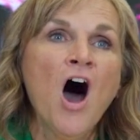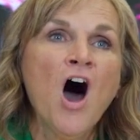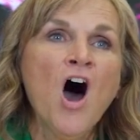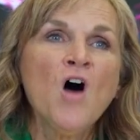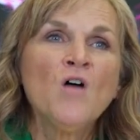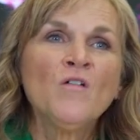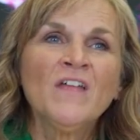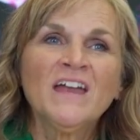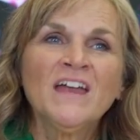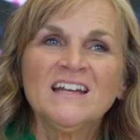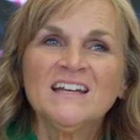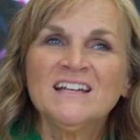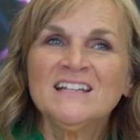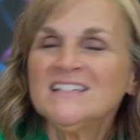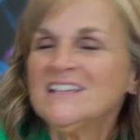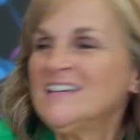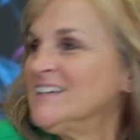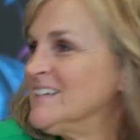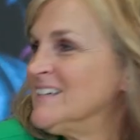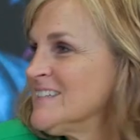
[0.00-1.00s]
Oh, that
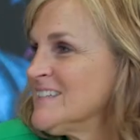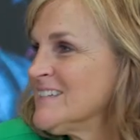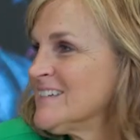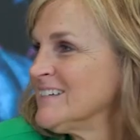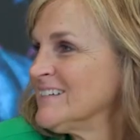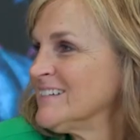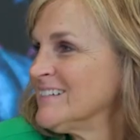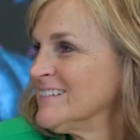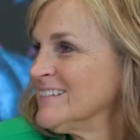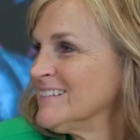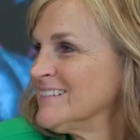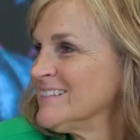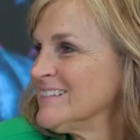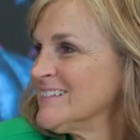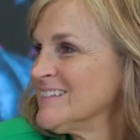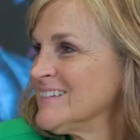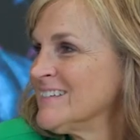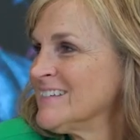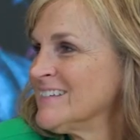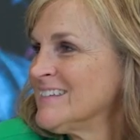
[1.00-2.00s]
is his. Yeah.
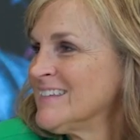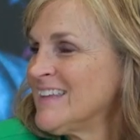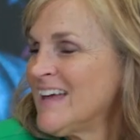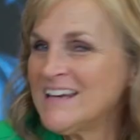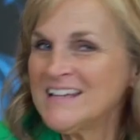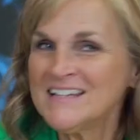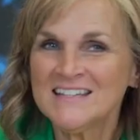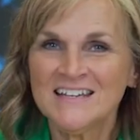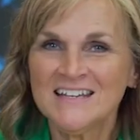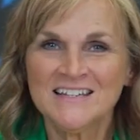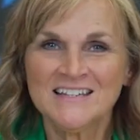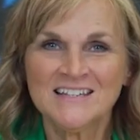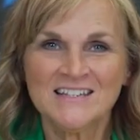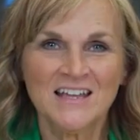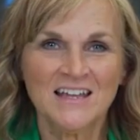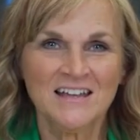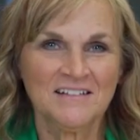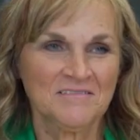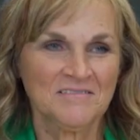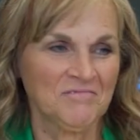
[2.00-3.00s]
That is his.
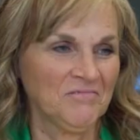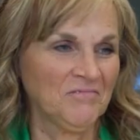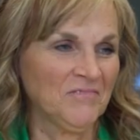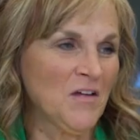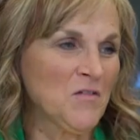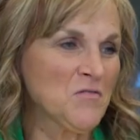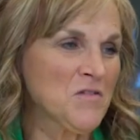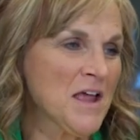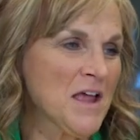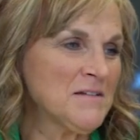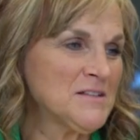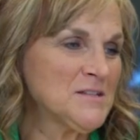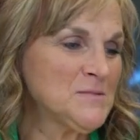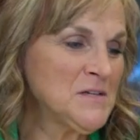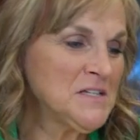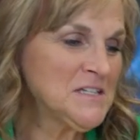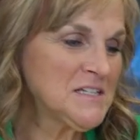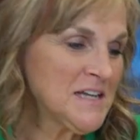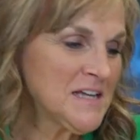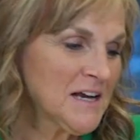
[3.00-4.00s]
Yeah. Okay,
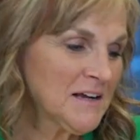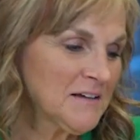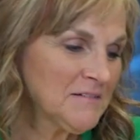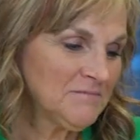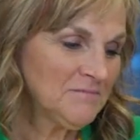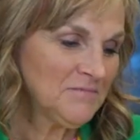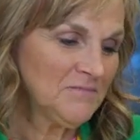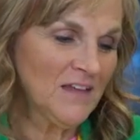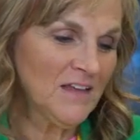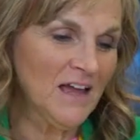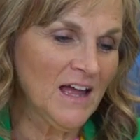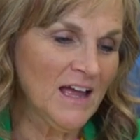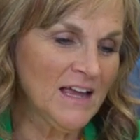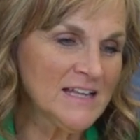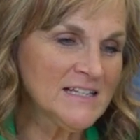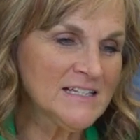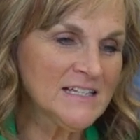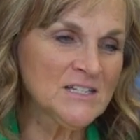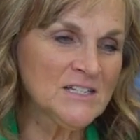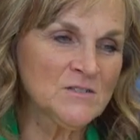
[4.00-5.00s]
speed stick. I
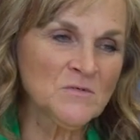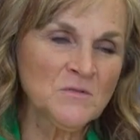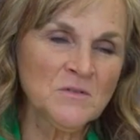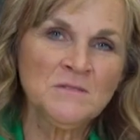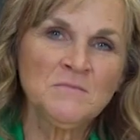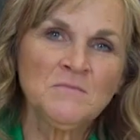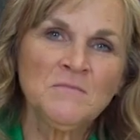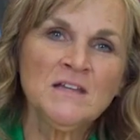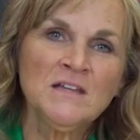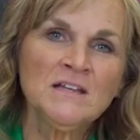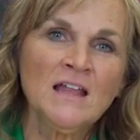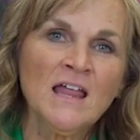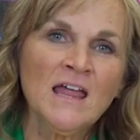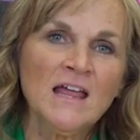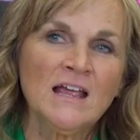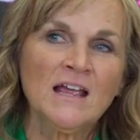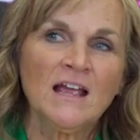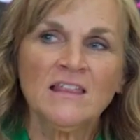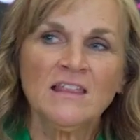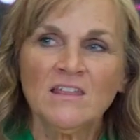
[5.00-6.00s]
guess that's the one men
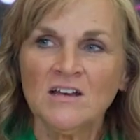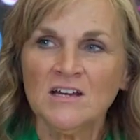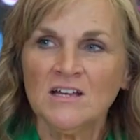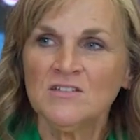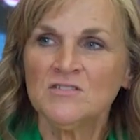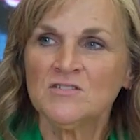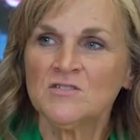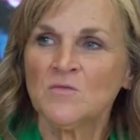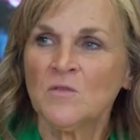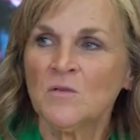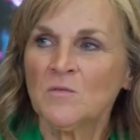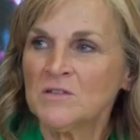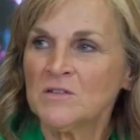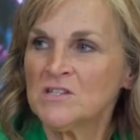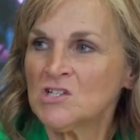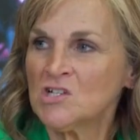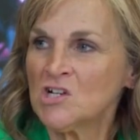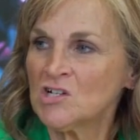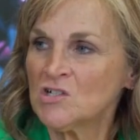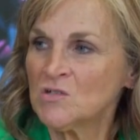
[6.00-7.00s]
like. I thought he used one that
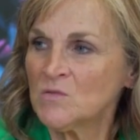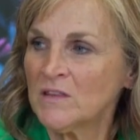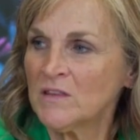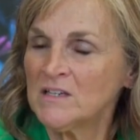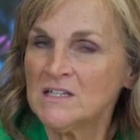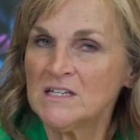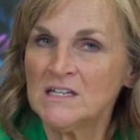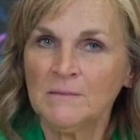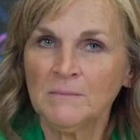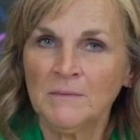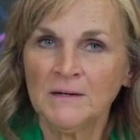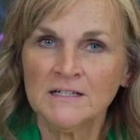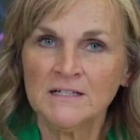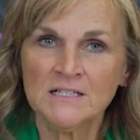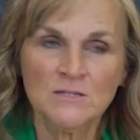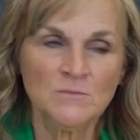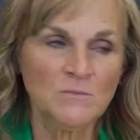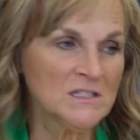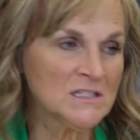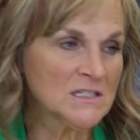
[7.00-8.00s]
starts with a D, but
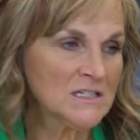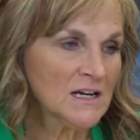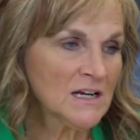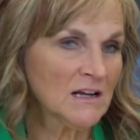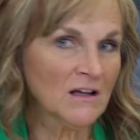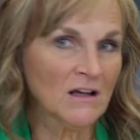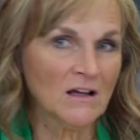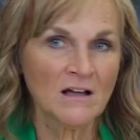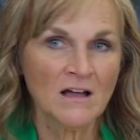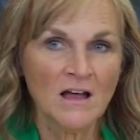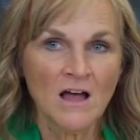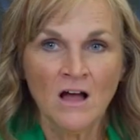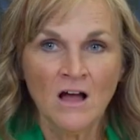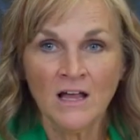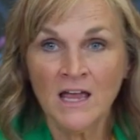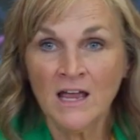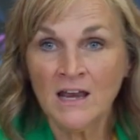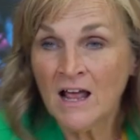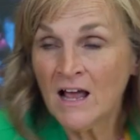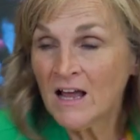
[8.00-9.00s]
it's speed stick.
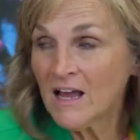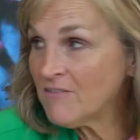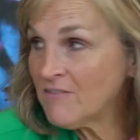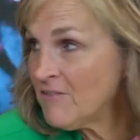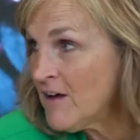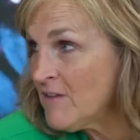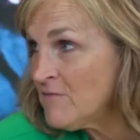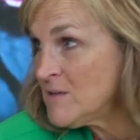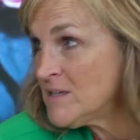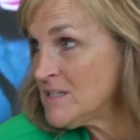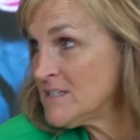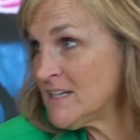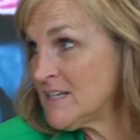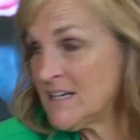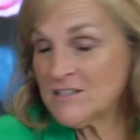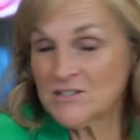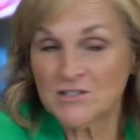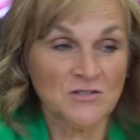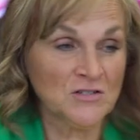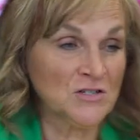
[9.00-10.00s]
Okay, now I got 5 minutes to
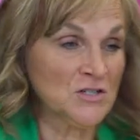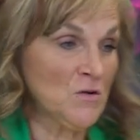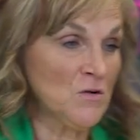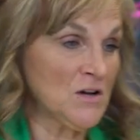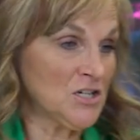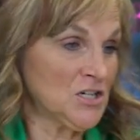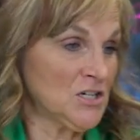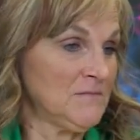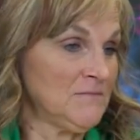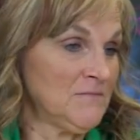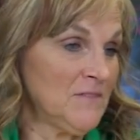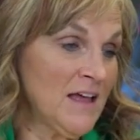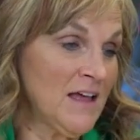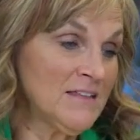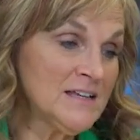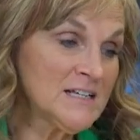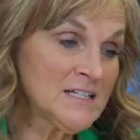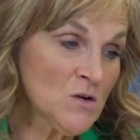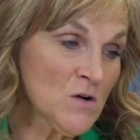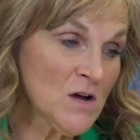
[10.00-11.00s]
answer this question.
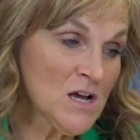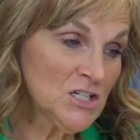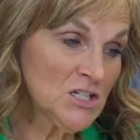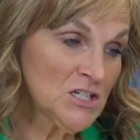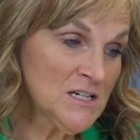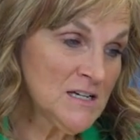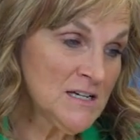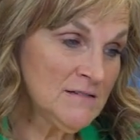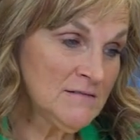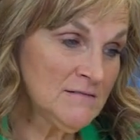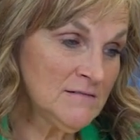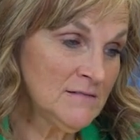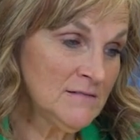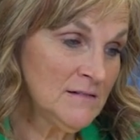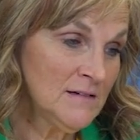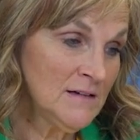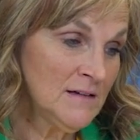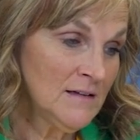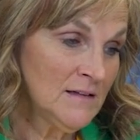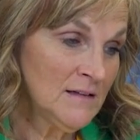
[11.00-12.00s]
And this question,
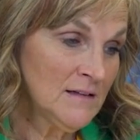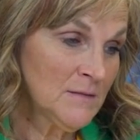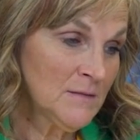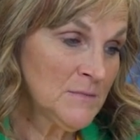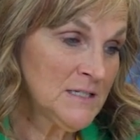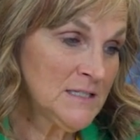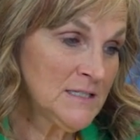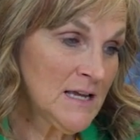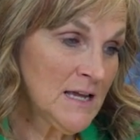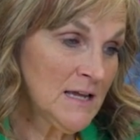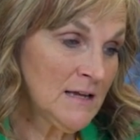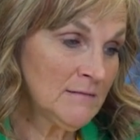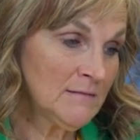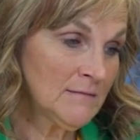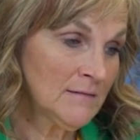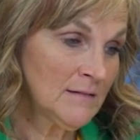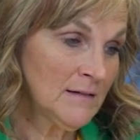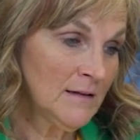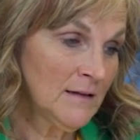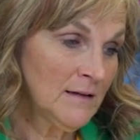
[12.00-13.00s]
let me see. You're
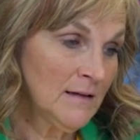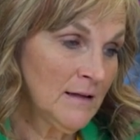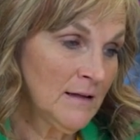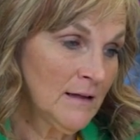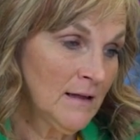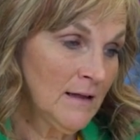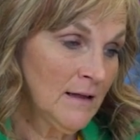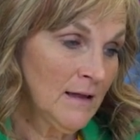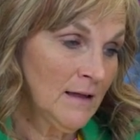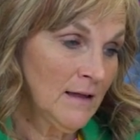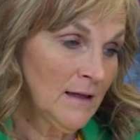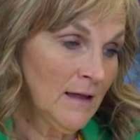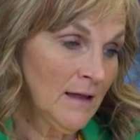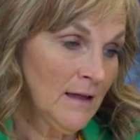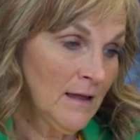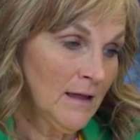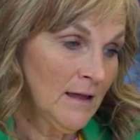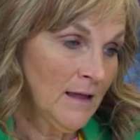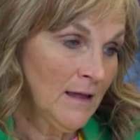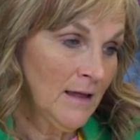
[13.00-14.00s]
live. You can go as long as
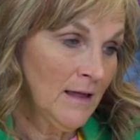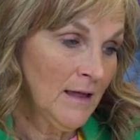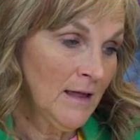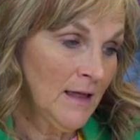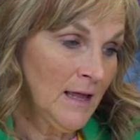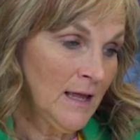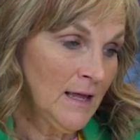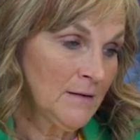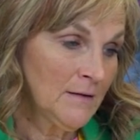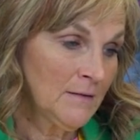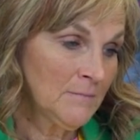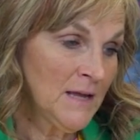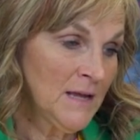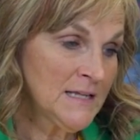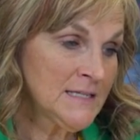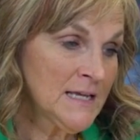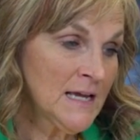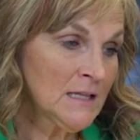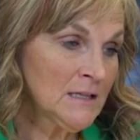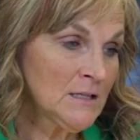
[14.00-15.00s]
you want. May
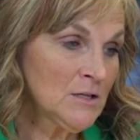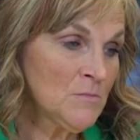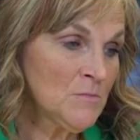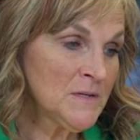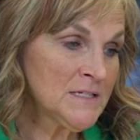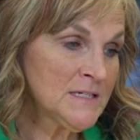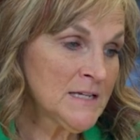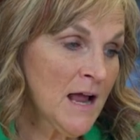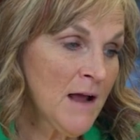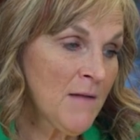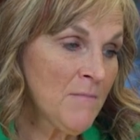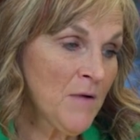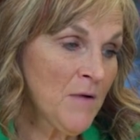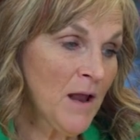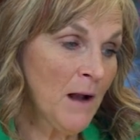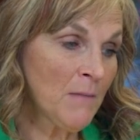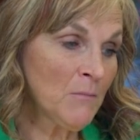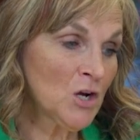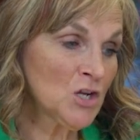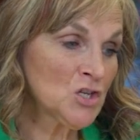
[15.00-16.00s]
take a little bit of time, but
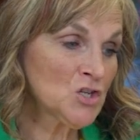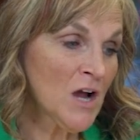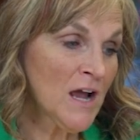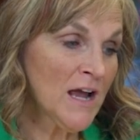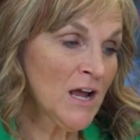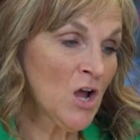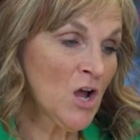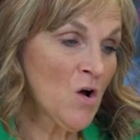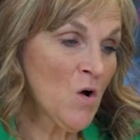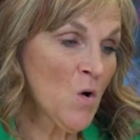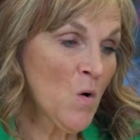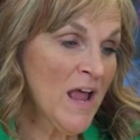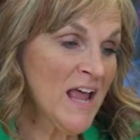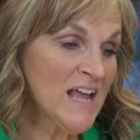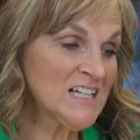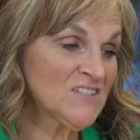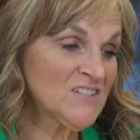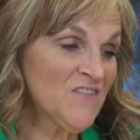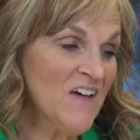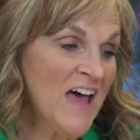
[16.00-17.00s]
I'm going to try and go
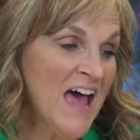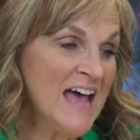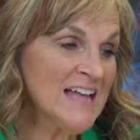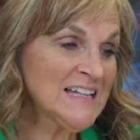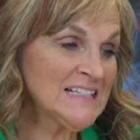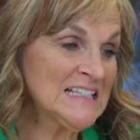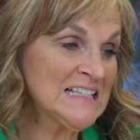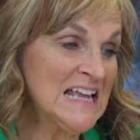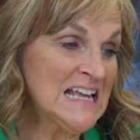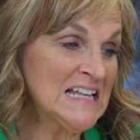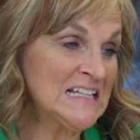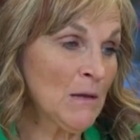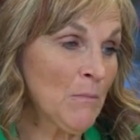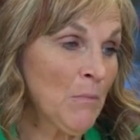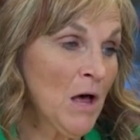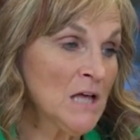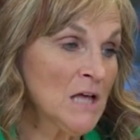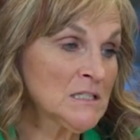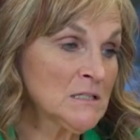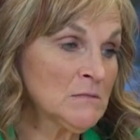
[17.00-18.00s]
as fast as I
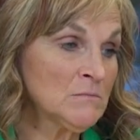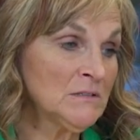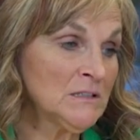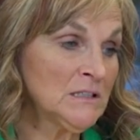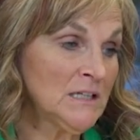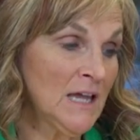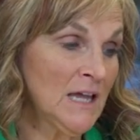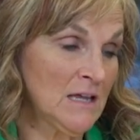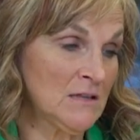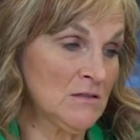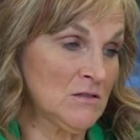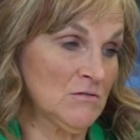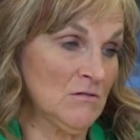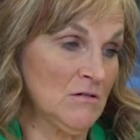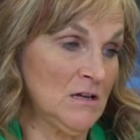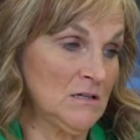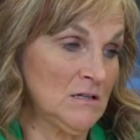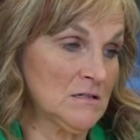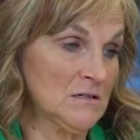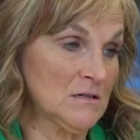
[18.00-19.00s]
possibly can through
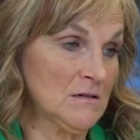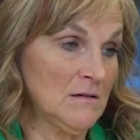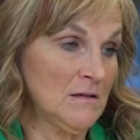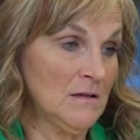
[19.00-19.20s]
it.